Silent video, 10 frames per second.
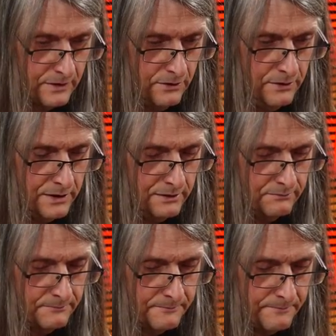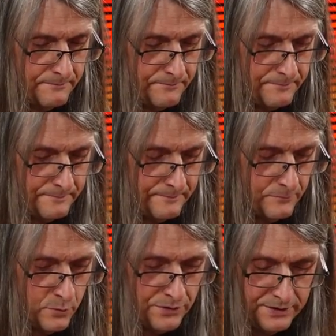Okay.
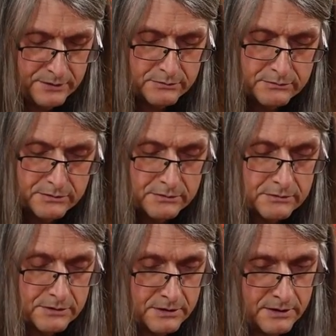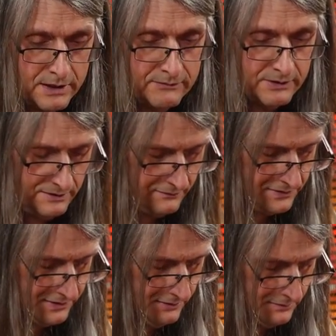Well, they don't. I, have, I
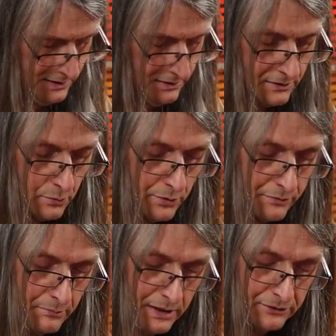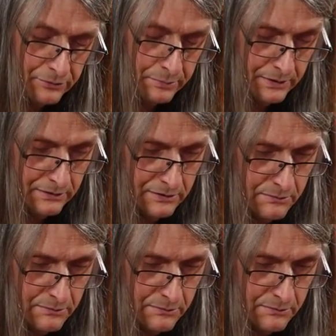haven't seen many that are worth much, but there